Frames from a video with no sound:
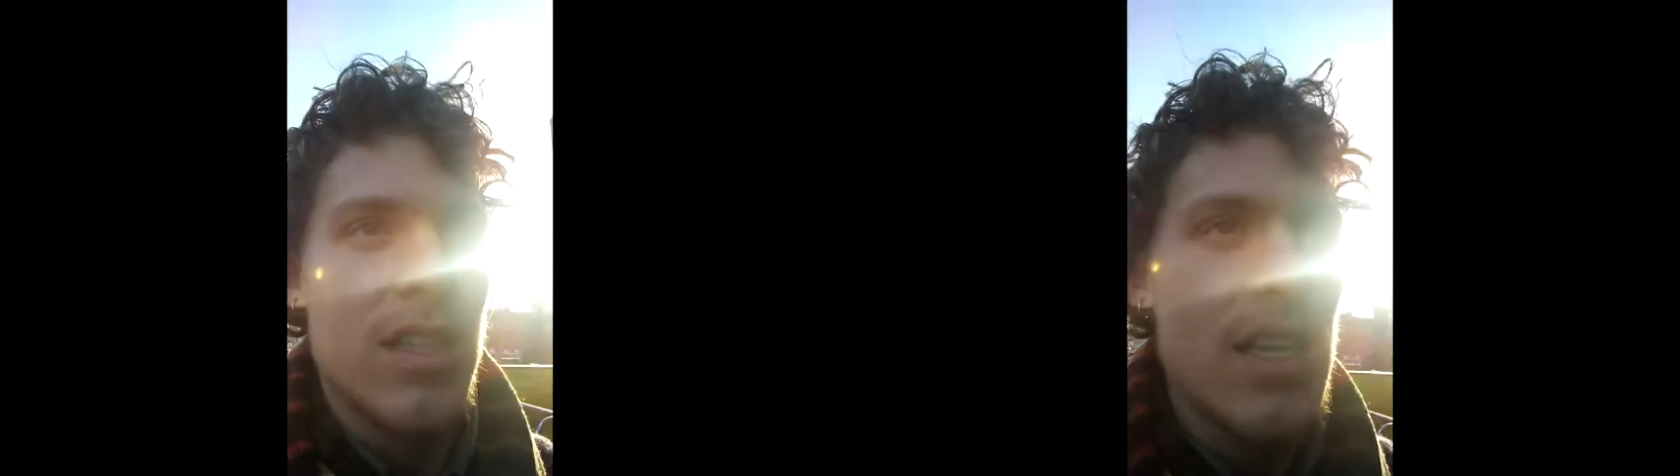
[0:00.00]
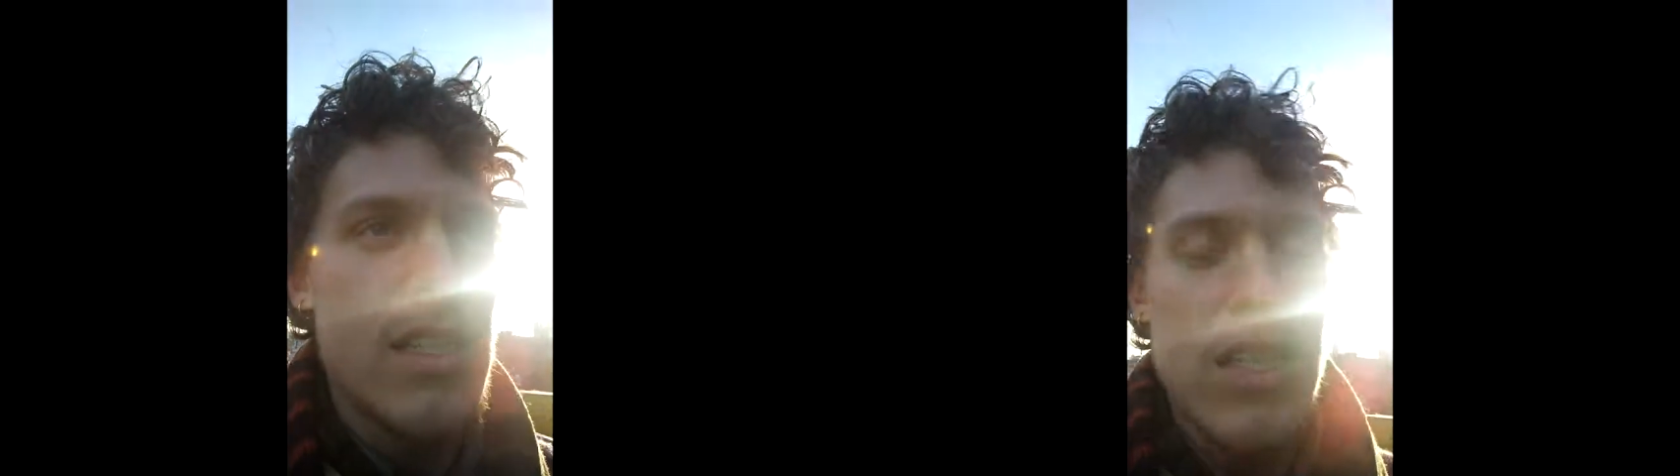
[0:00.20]

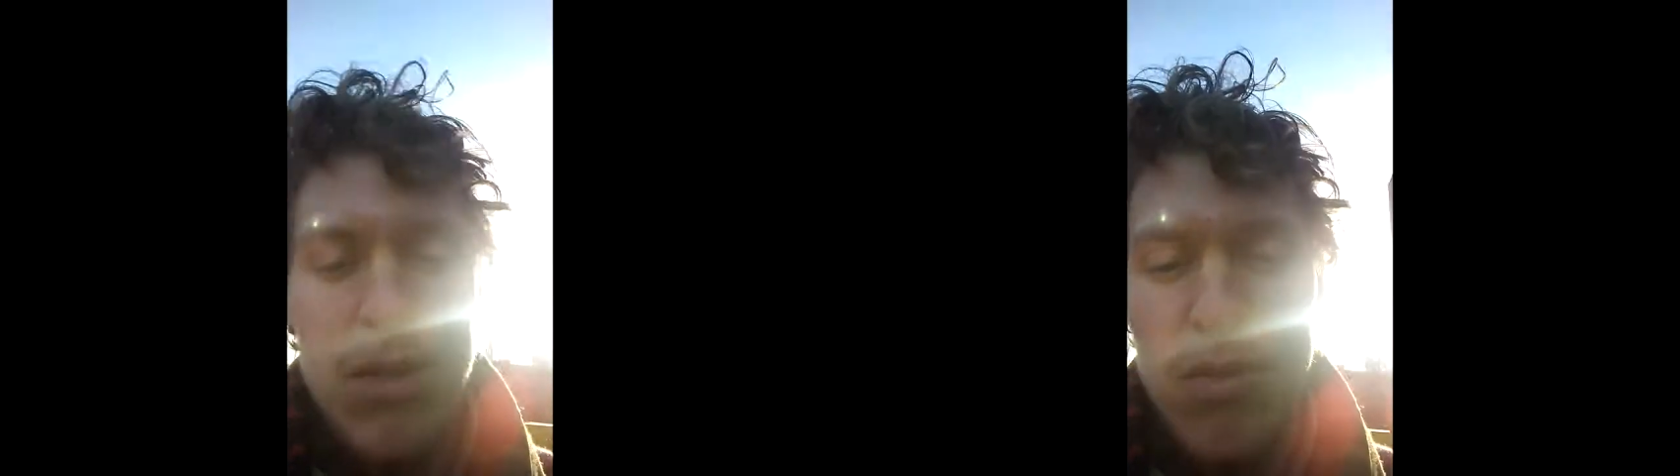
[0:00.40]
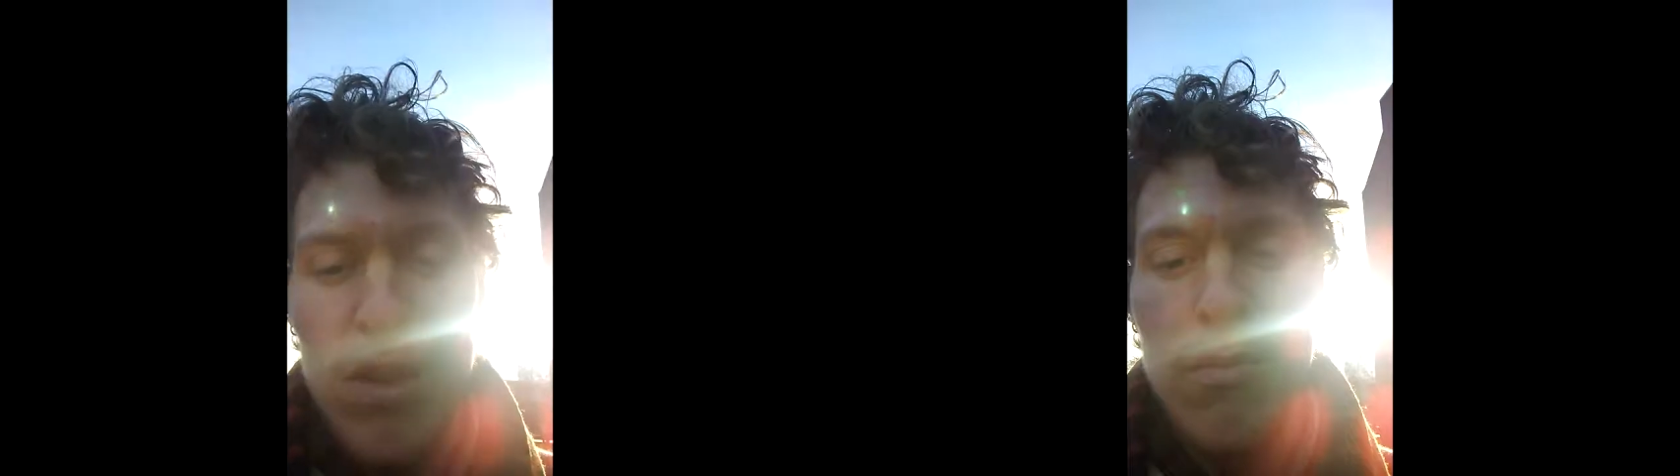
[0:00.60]
he's
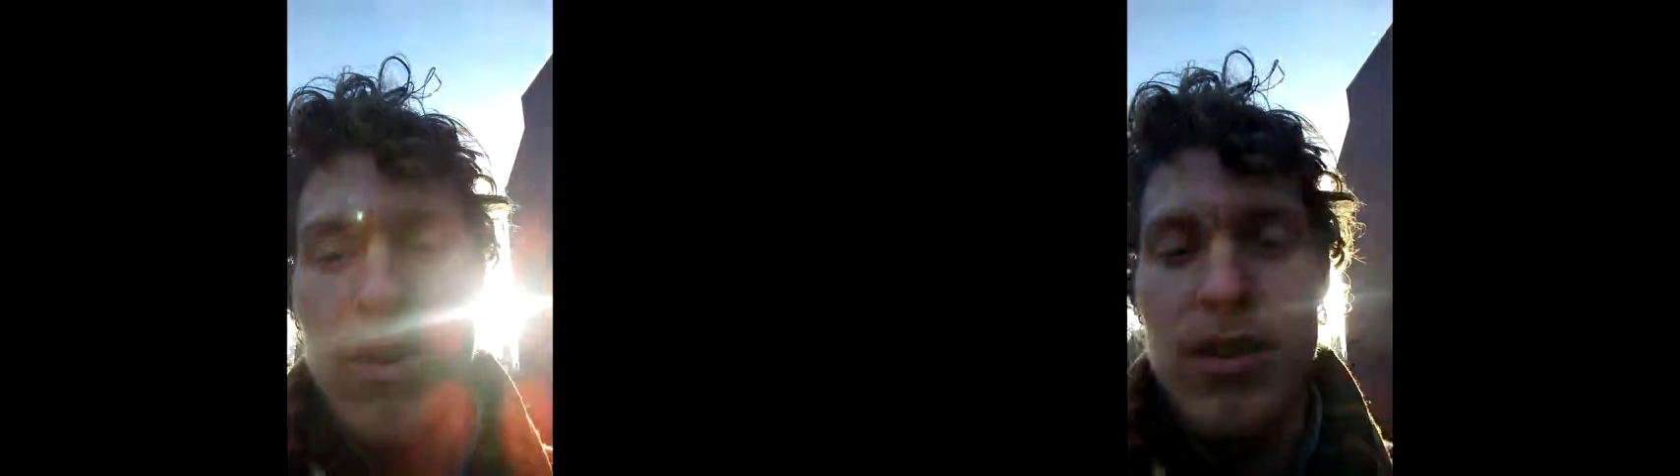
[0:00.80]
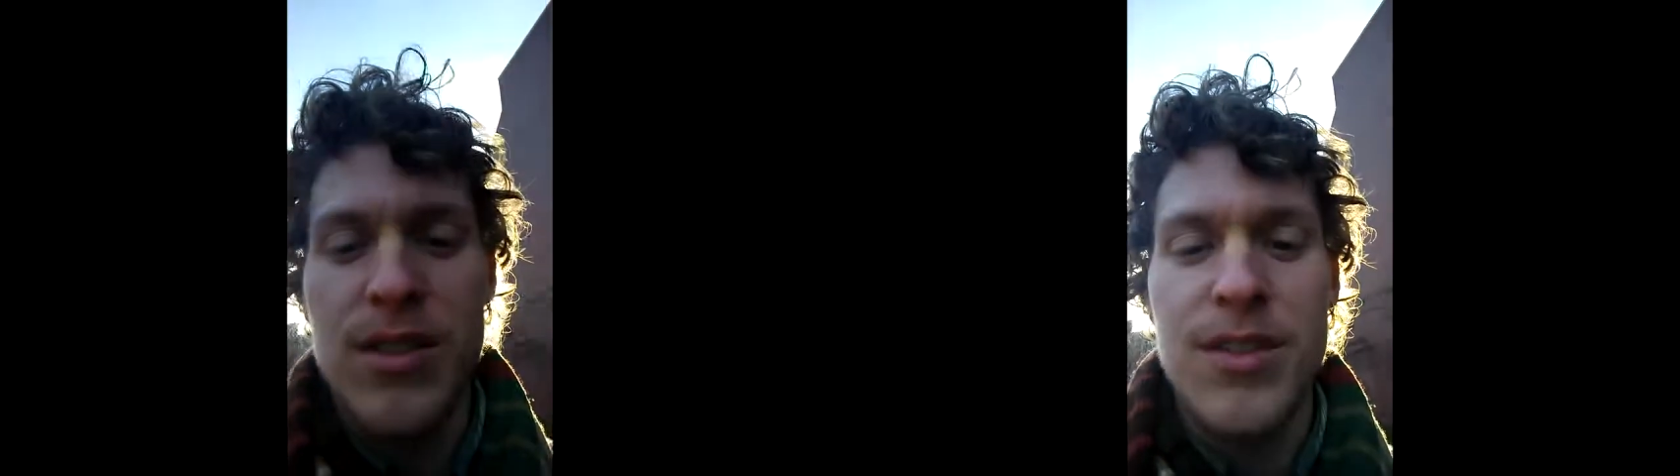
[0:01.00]
distributing the
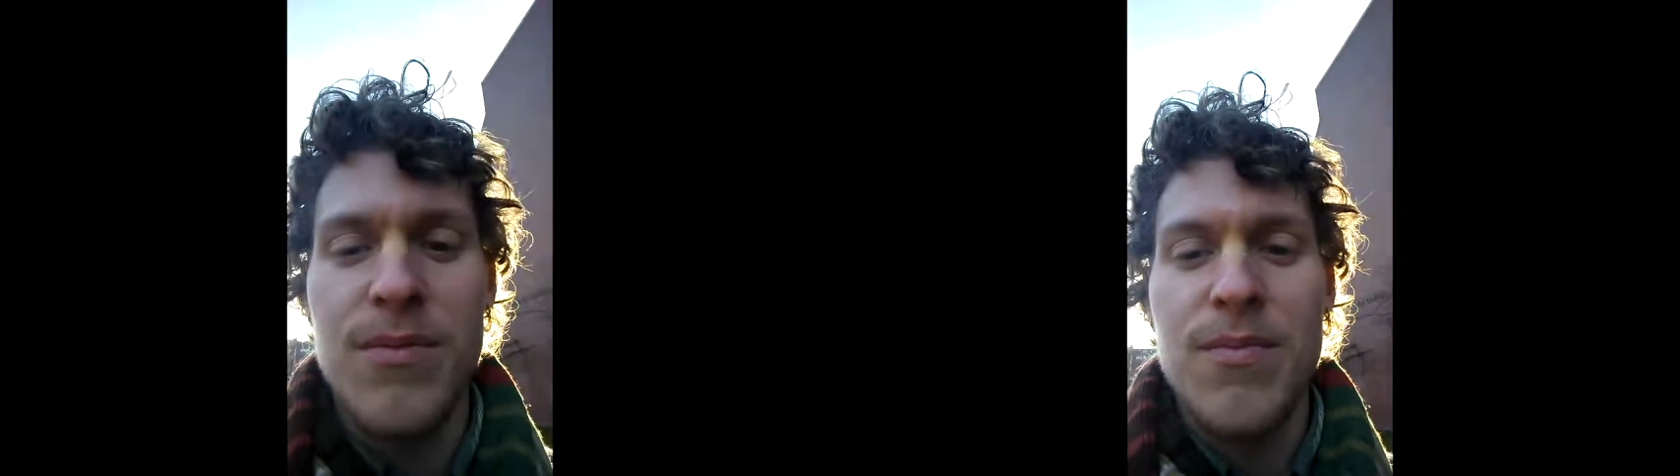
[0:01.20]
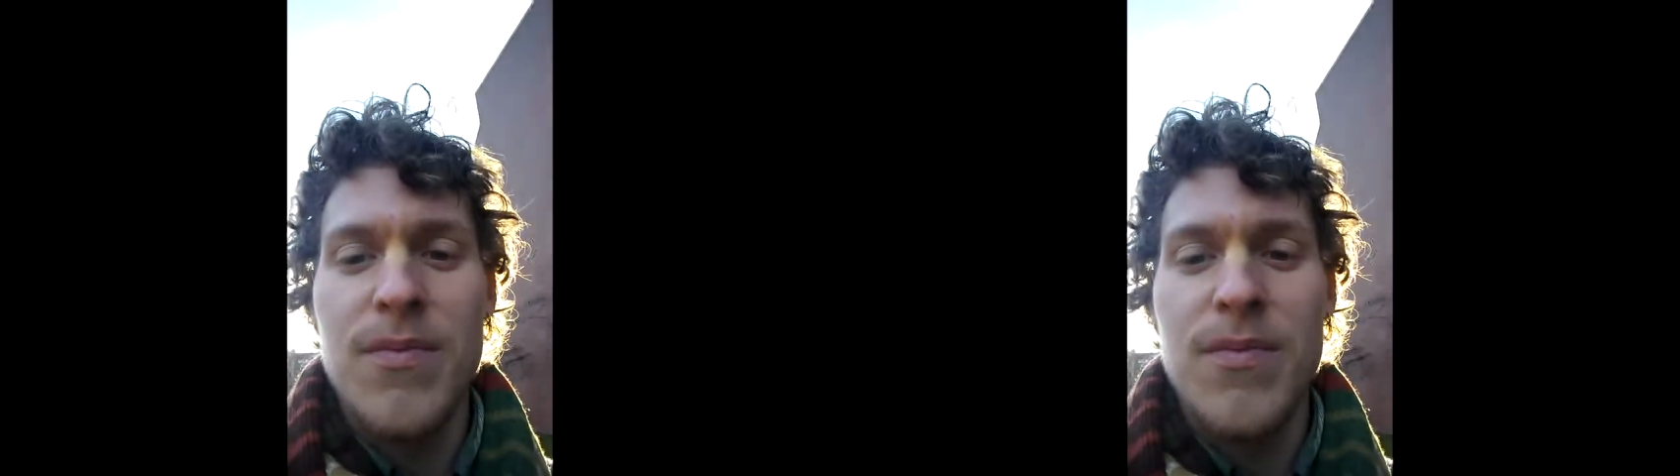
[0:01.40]
books.